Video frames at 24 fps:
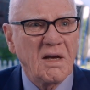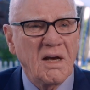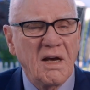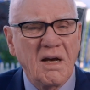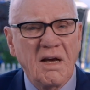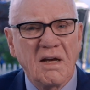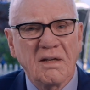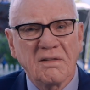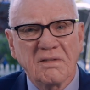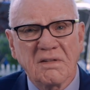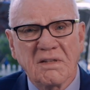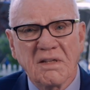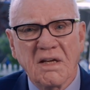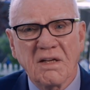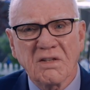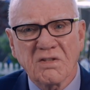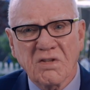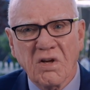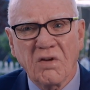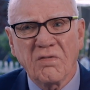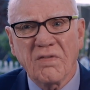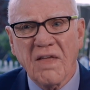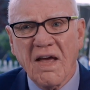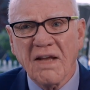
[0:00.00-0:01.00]
And
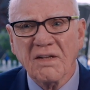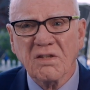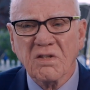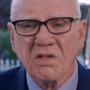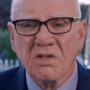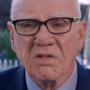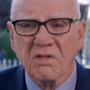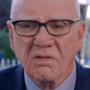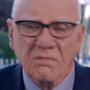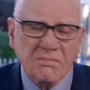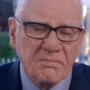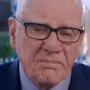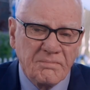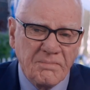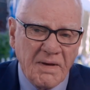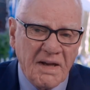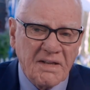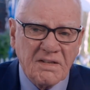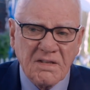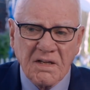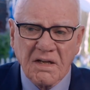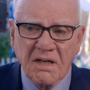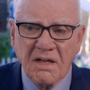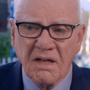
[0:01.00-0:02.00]
so that's
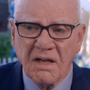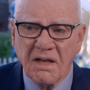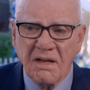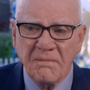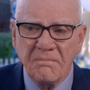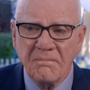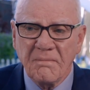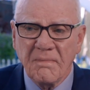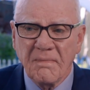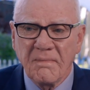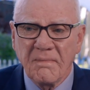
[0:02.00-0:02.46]
basically,